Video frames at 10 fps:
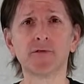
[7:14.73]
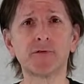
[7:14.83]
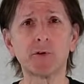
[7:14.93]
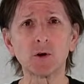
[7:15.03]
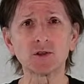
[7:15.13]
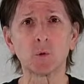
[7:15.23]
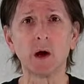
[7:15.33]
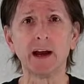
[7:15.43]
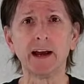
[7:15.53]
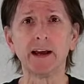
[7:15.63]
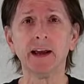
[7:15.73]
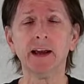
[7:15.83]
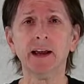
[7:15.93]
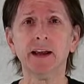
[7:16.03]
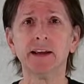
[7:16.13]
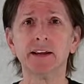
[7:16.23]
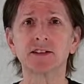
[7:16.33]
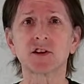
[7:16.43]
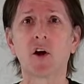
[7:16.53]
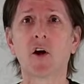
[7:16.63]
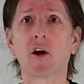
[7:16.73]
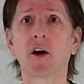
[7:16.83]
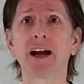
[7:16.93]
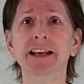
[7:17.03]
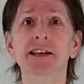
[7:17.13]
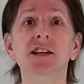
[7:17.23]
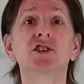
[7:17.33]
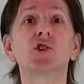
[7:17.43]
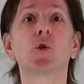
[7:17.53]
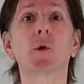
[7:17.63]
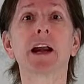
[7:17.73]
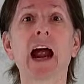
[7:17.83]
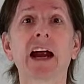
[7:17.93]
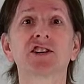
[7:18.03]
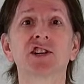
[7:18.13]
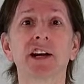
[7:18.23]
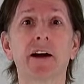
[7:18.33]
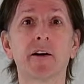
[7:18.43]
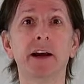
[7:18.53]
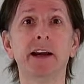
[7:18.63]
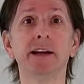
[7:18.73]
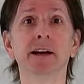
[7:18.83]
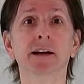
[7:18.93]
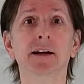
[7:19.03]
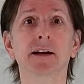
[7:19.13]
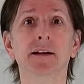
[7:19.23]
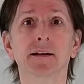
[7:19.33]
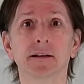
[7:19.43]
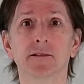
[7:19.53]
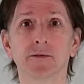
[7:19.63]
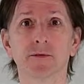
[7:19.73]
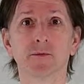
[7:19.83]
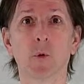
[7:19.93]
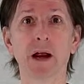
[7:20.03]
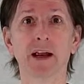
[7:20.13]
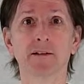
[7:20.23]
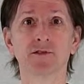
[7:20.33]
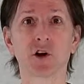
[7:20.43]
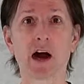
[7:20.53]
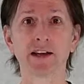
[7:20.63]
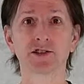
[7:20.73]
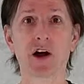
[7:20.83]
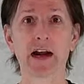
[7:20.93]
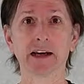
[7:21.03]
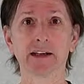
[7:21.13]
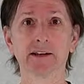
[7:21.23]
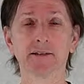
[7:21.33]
First way is our initial reactionary way of striking.